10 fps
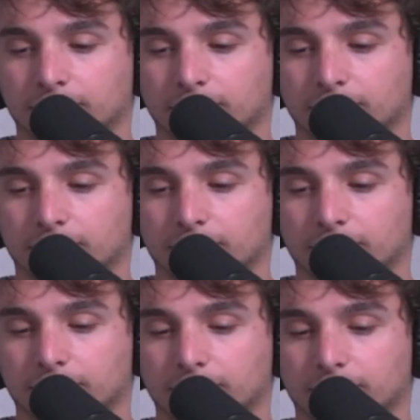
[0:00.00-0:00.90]

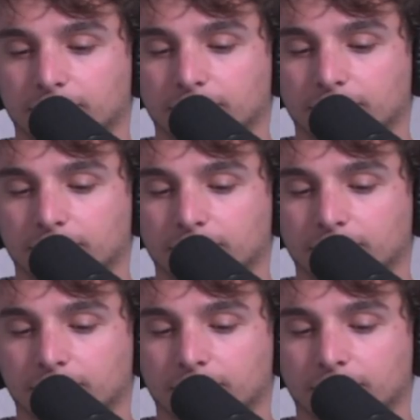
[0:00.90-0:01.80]

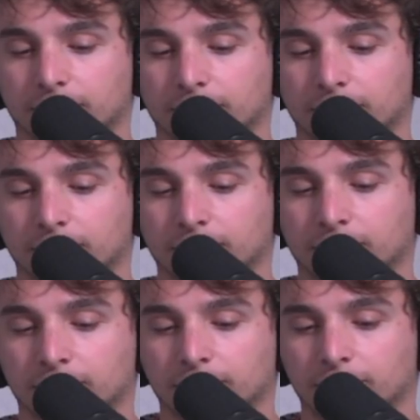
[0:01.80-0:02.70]

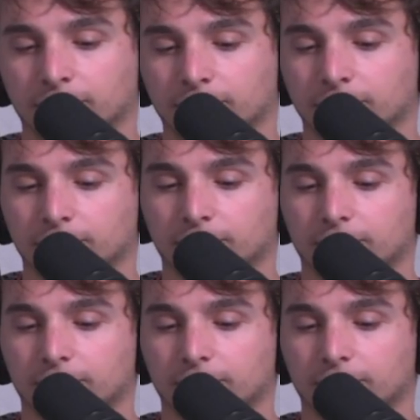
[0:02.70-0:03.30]
No words are spoken by the person on screen.